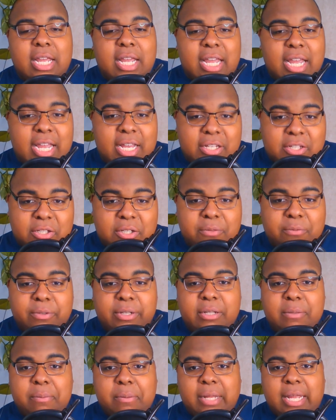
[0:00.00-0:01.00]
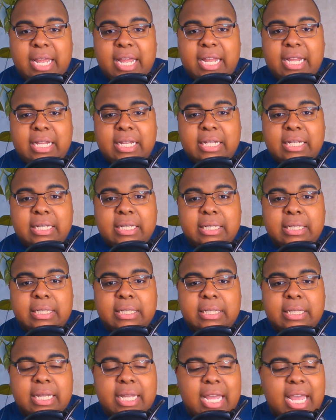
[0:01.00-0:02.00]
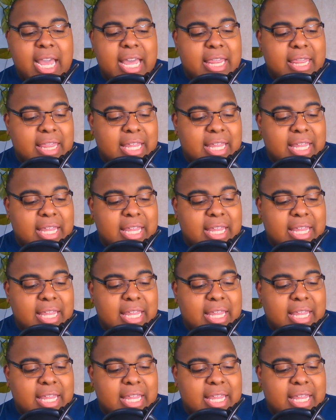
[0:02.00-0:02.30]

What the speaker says: instant replay, and